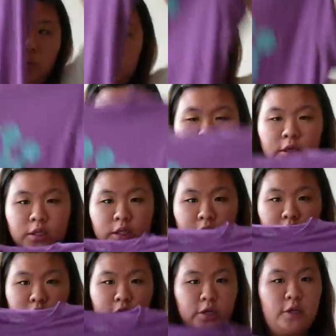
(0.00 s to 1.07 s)
purple
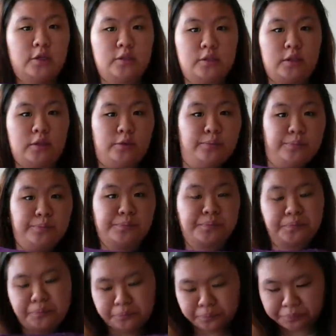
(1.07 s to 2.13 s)
shirt. So
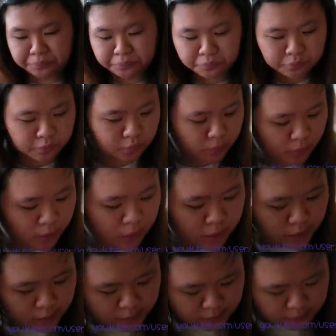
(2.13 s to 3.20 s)

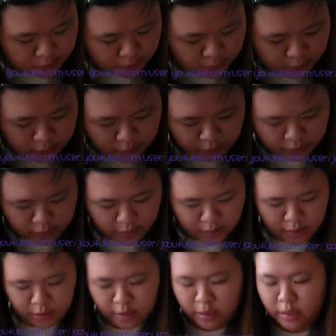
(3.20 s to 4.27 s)
that's it. And
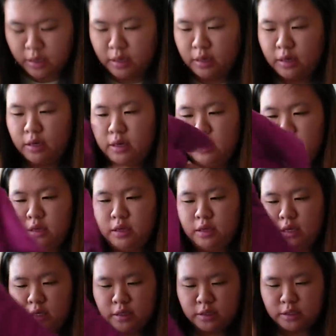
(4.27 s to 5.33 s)
then
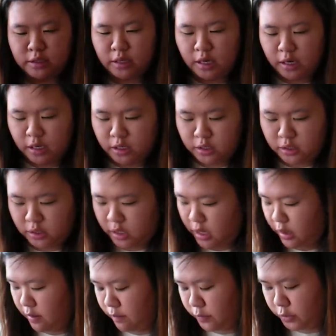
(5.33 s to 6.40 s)
this,
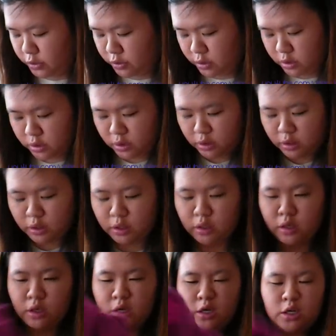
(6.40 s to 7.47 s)

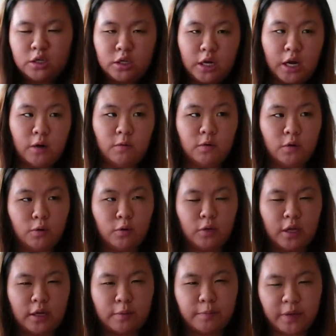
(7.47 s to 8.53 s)
I don't know,
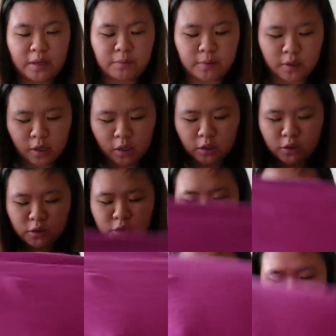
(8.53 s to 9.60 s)
like a baby doll
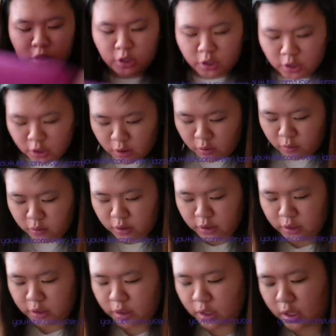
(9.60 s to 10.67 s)
skirt,
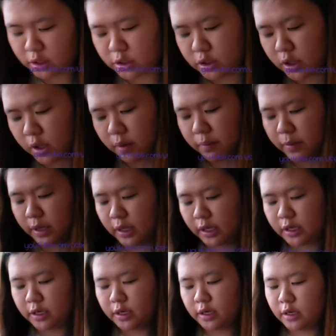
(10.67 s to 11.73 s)
or not skirt, but
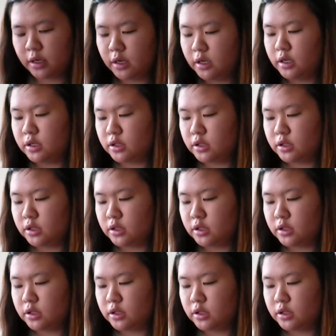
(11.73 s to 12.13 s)
like a